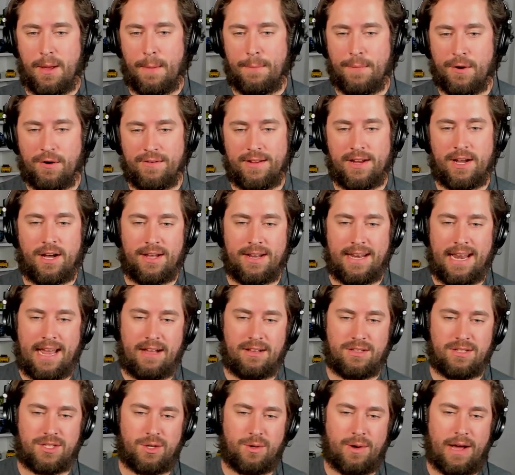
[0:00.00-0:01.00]
Moving on
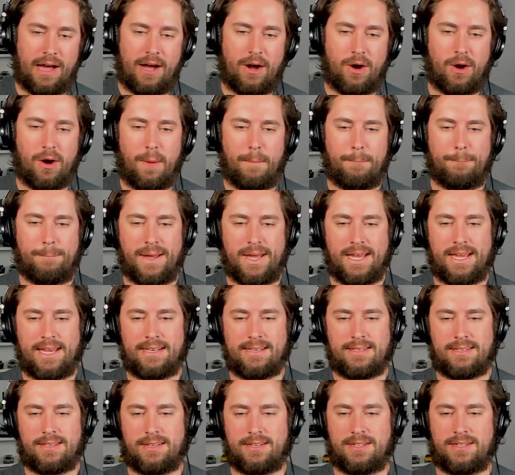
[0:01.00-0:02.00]
now to our
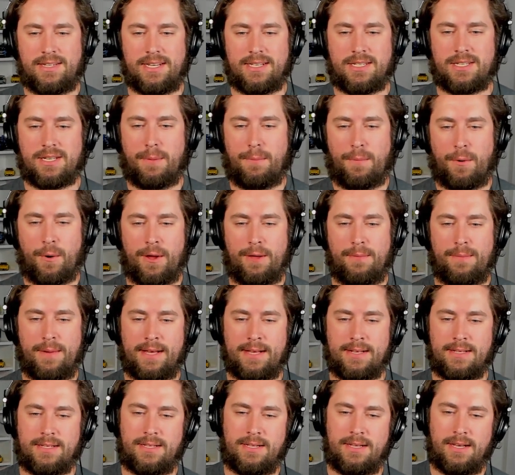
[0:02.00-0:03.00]
biggest
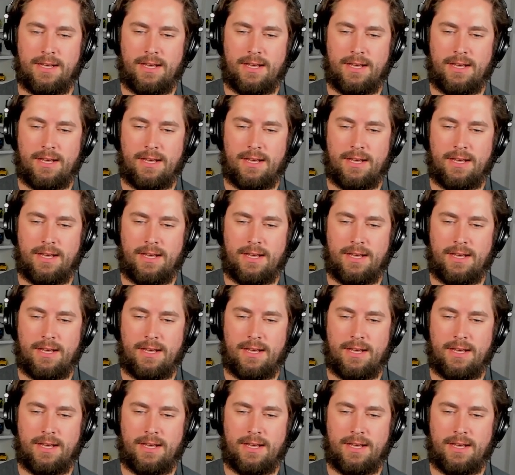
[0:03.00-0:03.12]
disappointment.